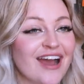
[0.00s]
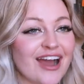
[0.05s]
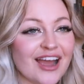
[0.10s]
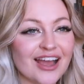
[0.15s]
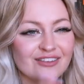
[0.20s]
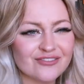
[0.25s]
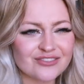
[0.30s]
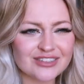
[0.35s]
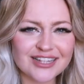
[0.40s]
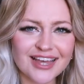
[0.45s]
I
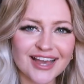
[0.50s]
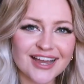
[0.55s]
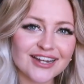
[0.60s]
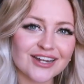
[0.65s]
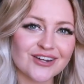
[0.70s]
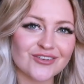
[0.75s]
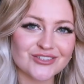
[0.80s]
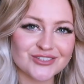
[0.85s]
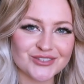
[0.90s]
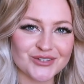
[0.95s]
haven't really heard
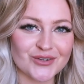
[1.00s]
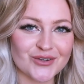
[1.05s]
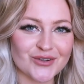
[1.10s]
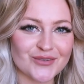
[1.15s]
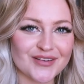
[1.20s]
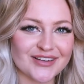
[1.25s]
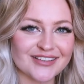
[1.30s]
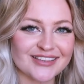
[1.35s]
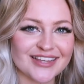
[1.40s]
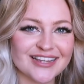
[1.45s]
anyone talk
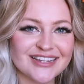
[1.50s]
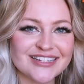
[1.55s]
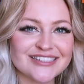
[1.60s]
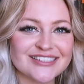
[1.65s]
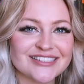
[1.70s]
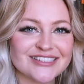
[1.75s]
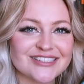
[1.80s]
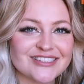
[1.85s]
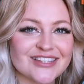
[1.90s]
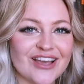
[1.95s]
about
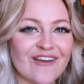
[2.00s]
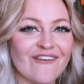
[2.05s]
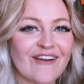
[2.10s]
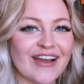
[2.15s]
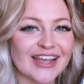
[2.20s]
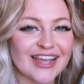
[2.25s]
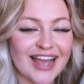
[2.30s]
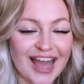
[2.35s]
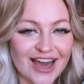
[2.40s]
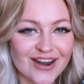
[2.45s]
this, so
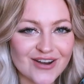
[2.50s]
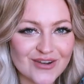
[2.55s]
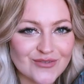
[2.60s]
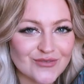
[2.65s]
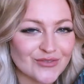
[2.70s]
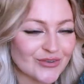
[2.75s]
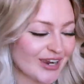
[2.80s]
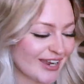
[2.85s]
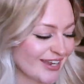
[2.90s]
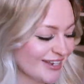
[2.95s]
I
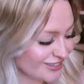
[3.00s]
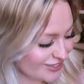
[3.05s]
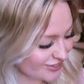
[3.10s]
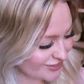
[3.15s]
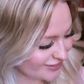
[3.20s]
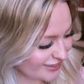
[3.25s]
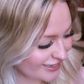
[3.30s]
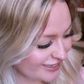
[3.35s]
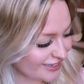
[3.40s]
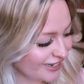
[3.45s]
cannot wait
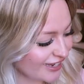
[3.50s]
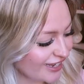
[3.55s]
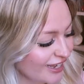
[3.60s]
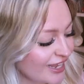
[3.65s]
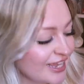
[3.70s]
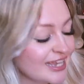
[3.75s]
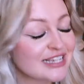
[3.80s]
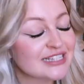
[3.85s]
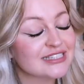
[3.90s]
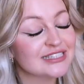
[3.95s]
to read it.
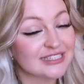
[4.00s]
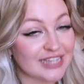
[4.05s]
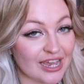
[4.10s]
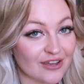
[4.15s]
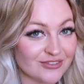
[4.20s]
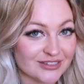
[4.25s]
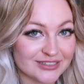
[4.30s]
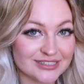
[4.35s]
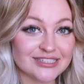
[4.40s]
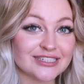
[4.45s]

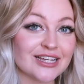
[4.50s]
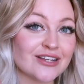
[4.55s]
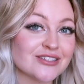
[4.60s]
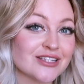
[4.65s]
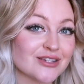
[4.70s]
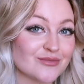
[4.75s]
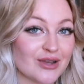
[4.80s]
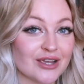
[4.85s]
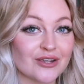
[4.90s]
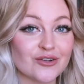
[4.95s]
Definitely sounds
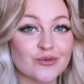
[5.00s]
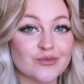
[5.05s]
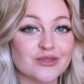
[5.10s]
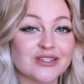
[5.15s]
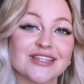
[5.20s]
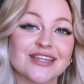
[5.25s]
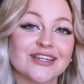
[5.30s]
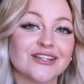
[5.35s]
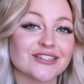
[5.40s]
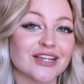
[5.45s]
like my cup of
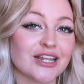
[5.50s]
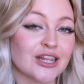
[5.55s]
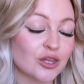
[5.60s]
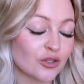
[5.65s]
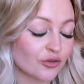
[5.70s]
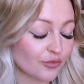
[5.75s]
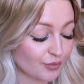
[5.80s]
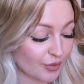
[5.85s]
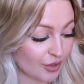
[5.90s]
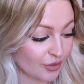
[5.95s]
tea because I
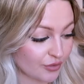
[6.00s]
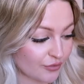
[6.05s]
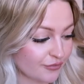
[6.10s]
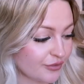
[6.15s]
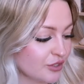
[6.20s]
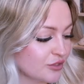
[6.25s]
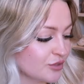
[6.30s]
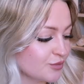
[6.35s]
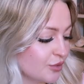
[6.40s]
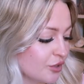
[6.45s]
love both of
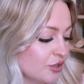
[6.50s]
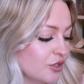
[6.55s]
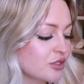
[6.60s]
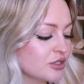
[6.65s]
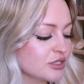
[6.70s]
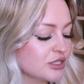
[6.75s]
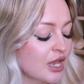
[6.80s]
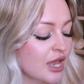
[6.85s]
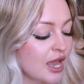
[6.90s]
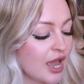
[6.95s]
those
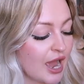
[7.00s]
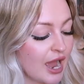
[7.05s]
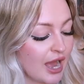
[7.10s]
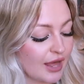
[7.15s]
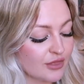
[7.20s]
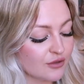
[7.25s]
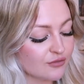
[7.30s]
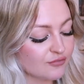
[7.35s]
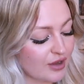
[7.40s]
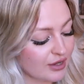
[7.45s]
books.
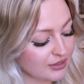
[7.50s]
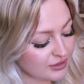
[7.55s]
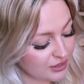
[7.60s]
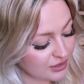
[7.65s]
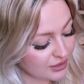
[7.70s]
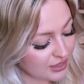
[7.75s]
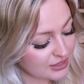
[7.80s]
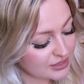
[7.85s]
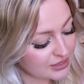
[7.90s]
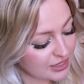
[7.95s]
And the fact
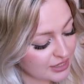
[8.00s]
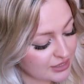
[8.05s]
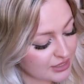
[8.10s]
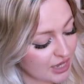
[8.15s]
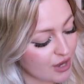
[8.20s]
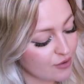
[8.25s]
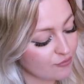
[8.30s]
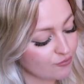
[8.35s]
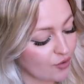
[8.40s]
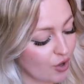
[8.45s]
that this is
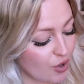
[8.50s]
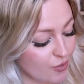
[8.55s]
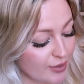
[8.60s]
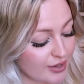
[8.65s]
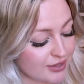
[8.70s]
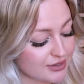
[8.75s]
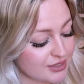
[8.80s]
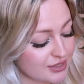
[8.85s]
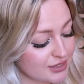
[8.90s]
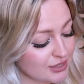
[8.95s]
a
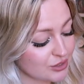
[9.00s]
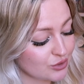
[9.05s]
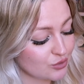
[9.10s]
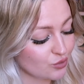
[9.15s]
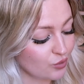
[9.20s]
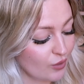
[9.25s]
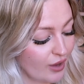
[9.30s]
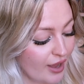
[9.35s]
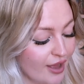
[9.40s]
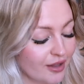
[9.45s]
romance as
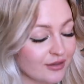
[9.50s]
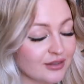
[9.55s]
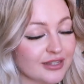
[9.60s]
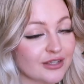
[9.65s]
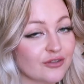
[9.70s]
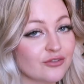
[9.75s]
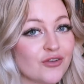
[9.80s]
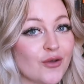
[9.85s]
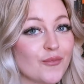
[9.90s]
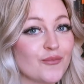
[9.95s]
well,
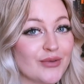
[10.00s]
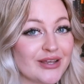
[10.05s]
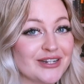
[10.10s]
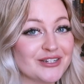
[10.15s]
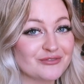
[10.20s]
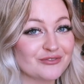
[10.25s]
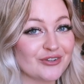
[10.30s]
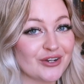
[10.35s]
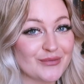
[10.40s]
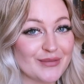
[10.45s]
like
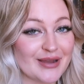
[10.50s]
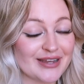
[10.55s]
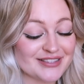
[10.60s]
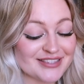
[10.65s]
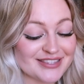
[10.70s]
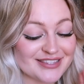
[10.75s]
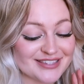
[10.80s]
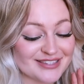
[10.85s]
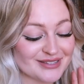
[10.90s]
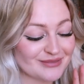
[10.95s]
forbidden
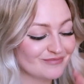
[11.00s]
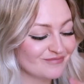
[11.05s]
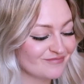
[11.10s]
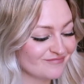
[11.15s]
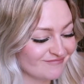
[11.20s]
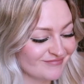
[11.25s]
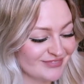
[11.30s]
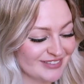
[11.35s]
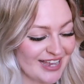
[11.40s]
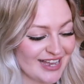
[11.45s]
romance,
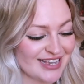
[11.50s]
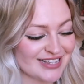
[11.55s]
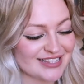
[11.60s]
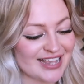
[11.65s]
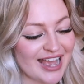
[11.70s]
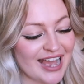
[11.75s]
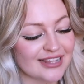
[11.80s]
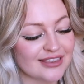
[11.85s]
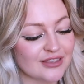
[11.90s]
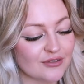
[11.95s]
yes,
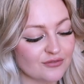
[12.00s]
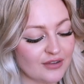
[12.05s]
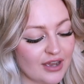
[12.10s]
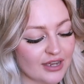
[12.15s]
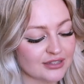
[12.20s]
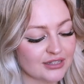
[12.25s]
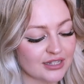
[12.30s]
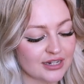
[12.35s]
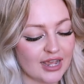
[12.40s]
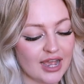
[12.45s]
and the
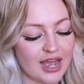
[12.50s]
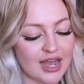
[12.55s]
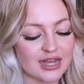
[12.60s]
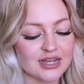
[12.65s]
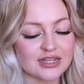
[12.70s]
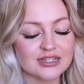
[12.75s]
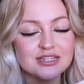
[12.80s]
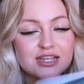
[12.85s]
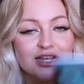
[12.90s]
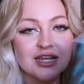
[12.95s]
fact that it
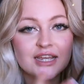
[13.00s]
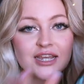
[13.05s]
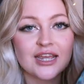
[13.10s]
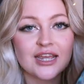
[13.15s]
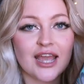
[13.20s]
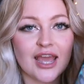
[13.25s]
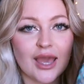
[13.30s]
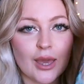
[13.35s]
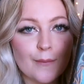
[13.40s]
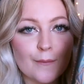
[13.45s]
has
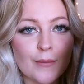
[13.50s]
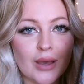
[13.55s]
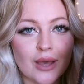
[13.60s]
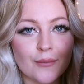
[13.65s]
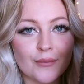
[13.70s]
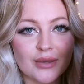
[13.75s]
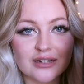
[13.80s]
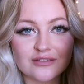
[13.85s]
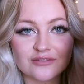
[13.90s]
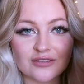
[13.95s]
a
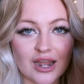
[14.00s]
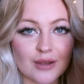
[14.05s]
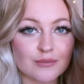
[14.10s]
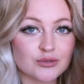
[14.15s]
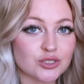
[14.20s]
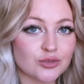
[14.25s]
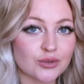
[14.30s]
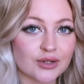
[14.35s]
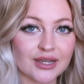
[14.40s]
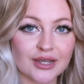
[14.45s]
mermaid vibe
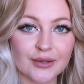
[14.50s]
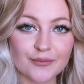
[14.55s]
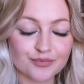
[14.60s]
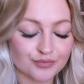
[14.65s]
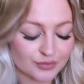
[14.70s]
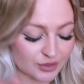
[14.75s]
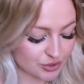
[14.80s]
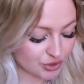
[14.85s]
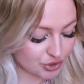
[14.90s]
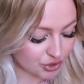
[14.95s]
to it,
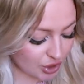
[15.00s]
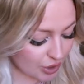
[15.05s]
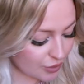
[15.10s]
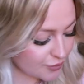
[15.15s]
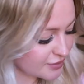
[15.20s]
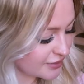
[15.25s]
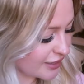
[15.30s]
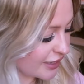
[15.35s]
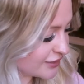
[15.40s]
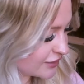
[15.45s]
so
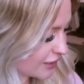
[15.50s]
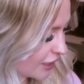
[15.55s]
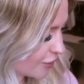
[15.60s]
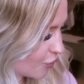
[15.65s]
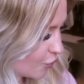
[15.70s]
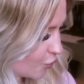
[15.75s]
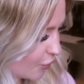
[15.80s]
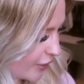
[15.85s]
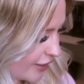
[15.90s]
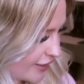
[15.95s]
obsessed,
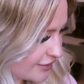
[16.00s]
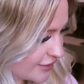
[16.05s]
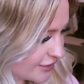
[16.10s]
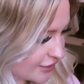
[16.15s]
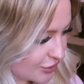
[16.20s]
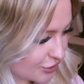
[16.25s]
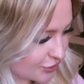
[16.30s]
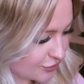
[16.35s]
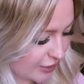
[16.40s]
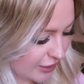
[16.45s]
cannot
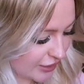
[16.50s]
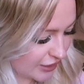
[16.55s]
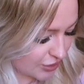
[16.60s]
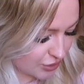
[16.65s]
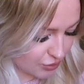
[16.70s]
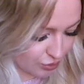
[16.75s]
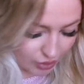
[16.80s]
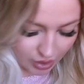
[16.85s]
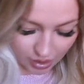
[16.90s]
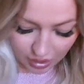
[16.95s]
wait to read
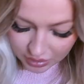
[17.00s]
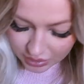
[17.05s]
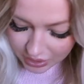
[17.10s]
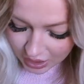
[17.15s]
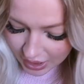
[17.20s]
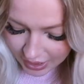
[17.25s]
this one.